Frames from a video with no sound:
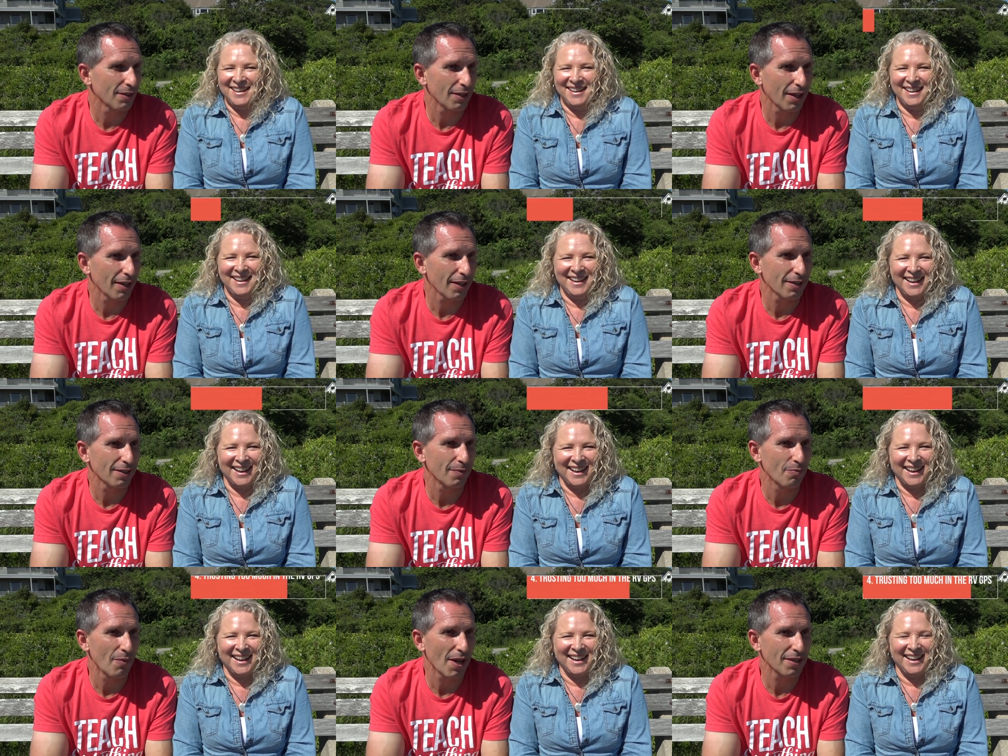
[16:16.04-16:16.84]
Speaker 1: like it's
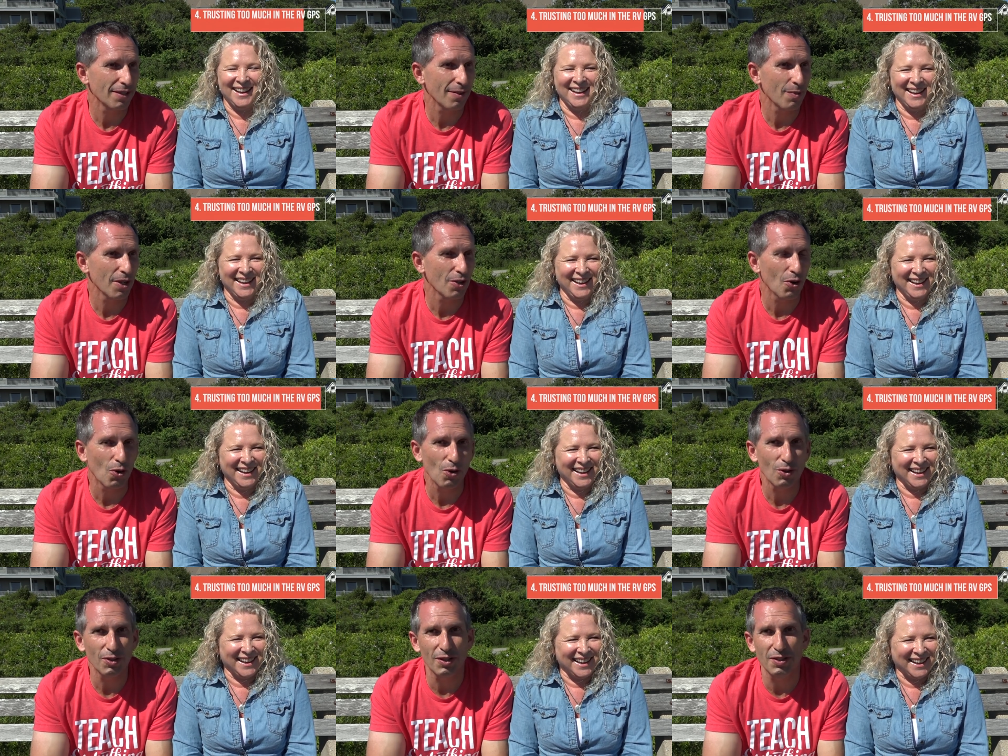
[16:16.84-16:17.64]
meant to be
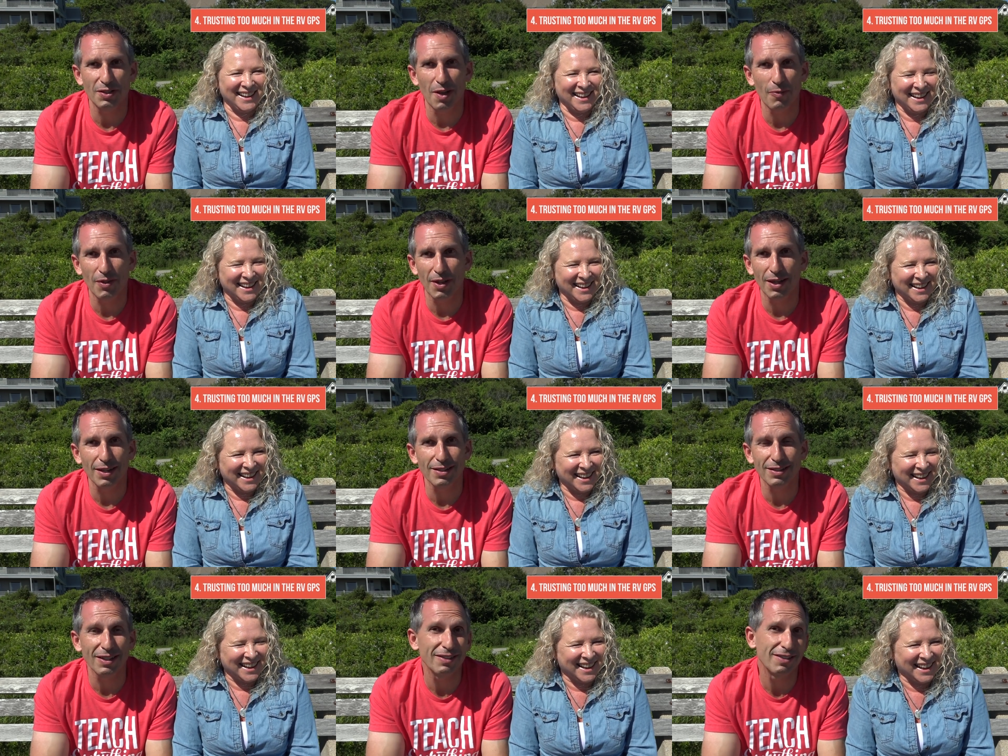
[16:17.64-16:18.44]
gold or something because
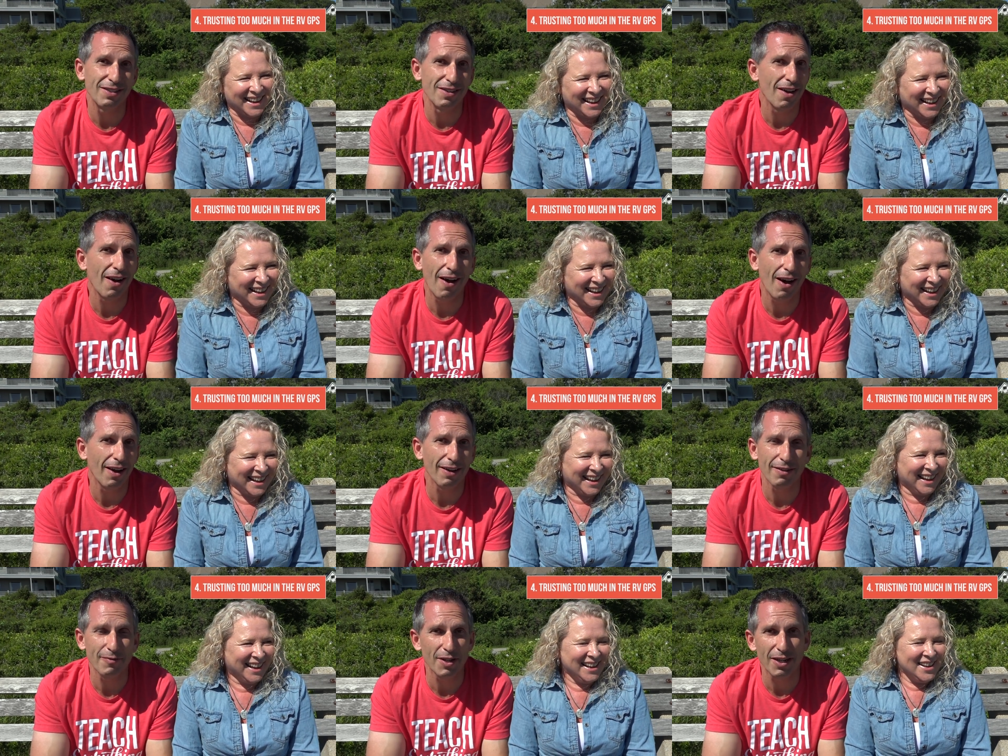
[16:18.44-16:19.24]
it's not. I
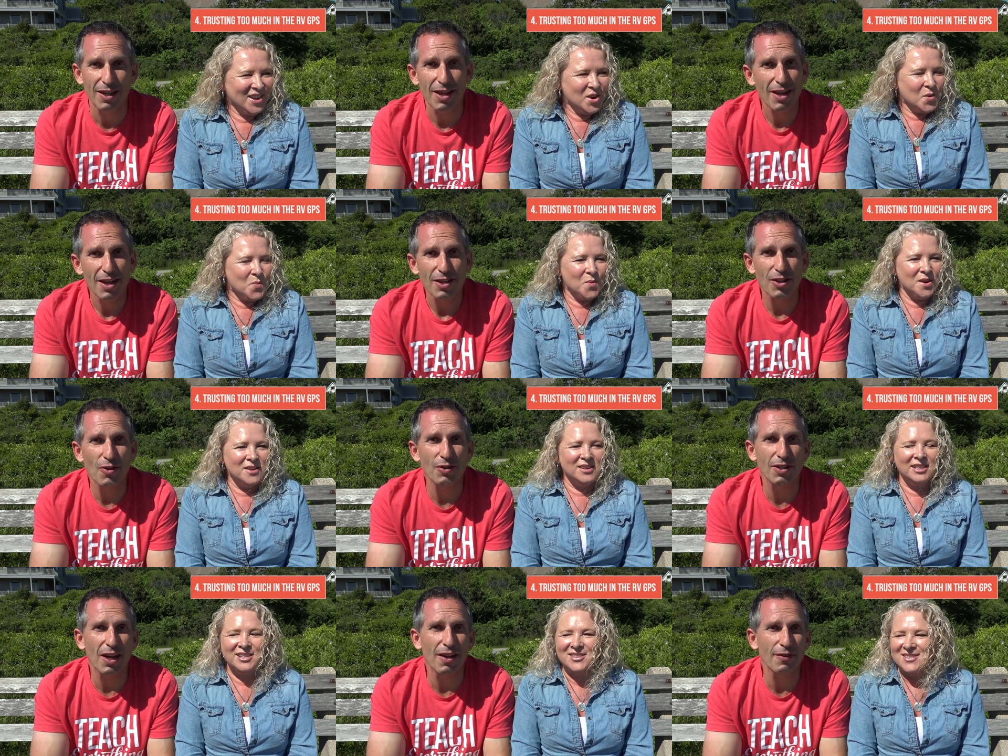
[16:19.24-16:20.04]
mean, well,
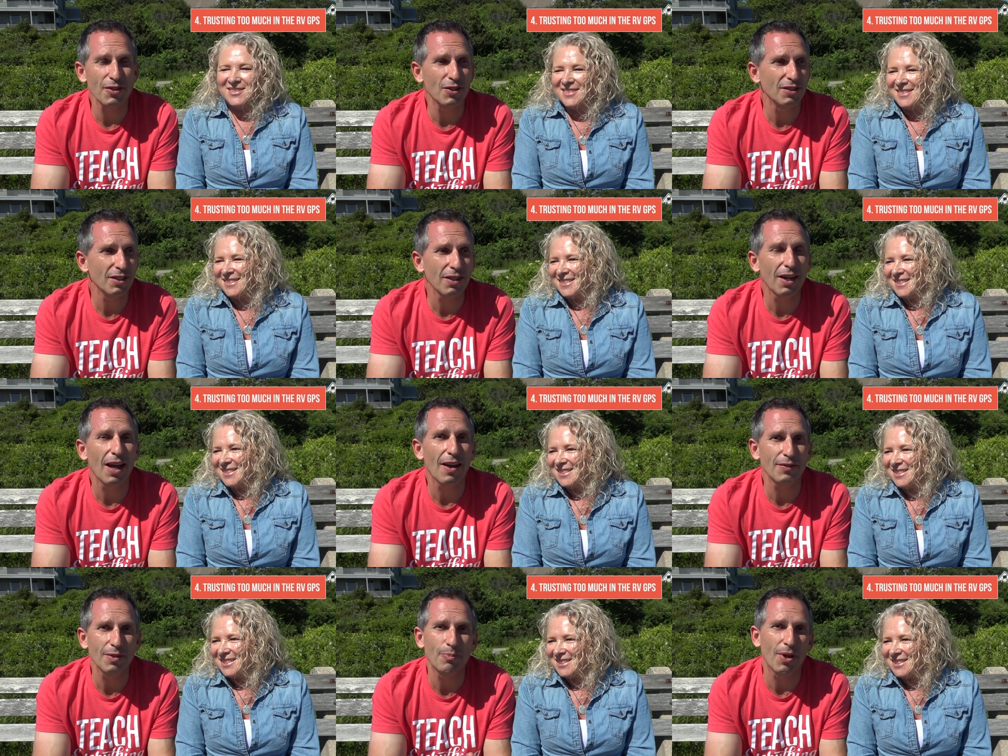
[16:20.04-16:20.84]
down, you still have
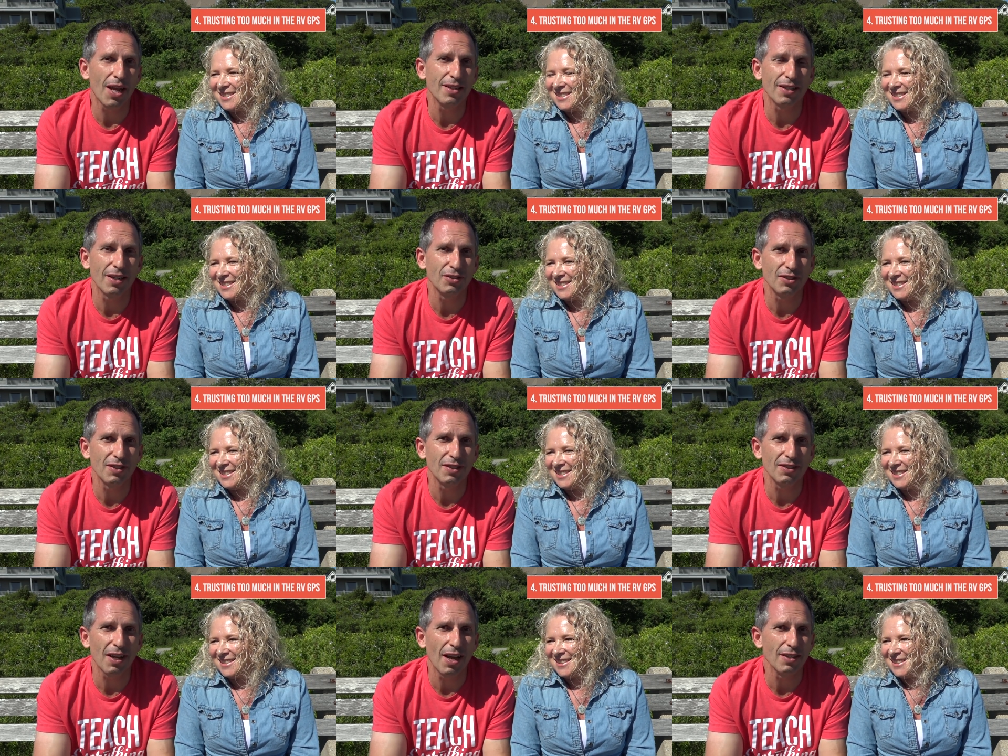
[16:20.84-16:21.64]
to pay attention to
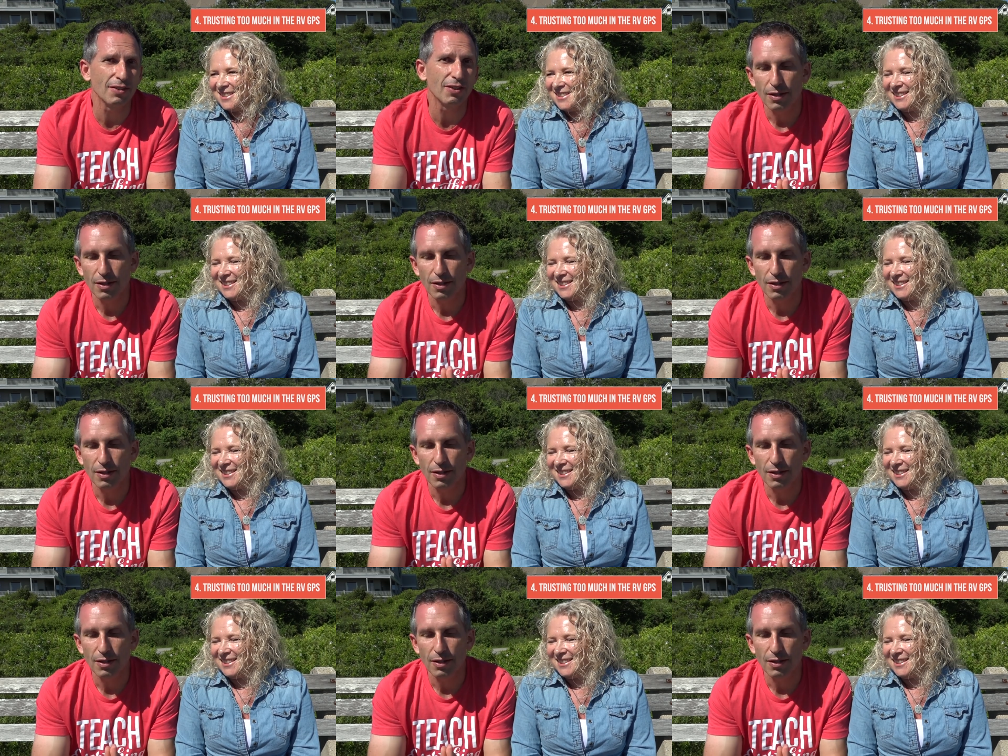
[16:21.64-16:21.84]
signs.